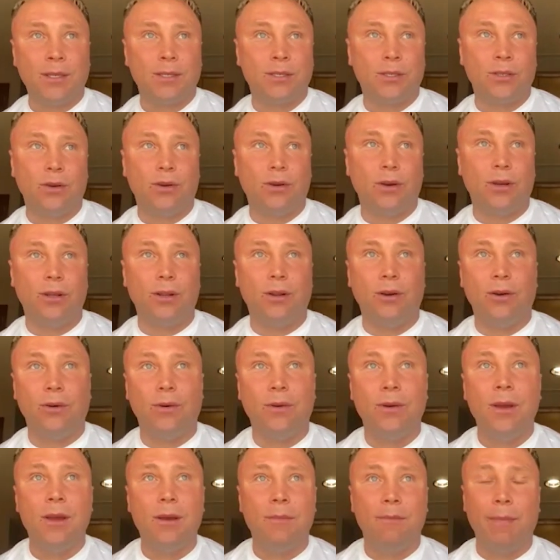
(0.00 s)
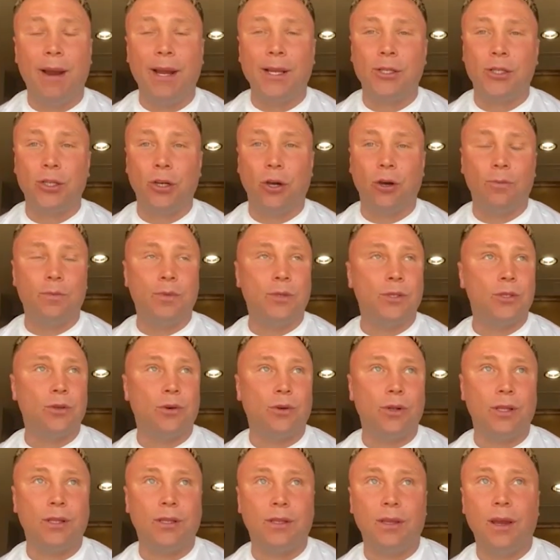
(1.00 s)
So you know, my job's
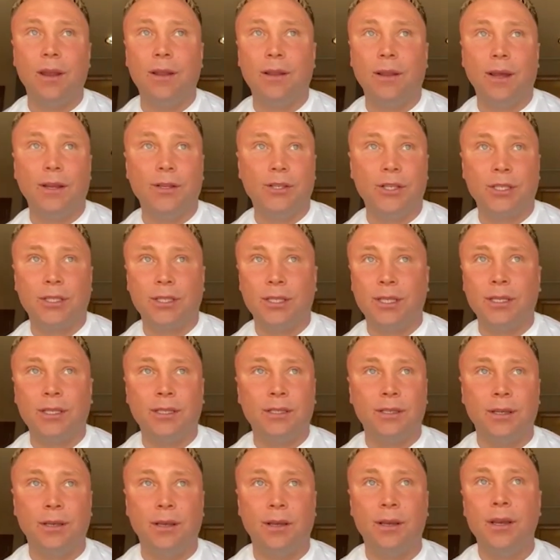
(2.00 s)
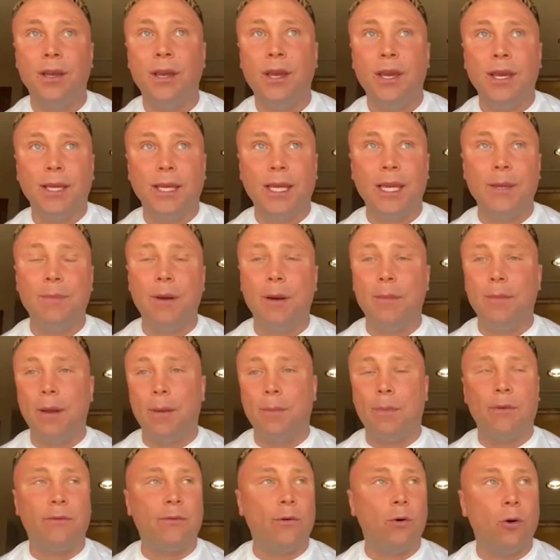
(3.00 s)
sort of done. I just need to keep up my
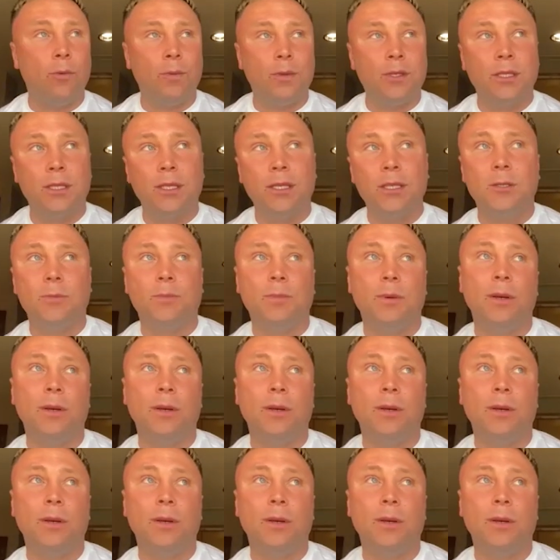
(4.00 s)
performances.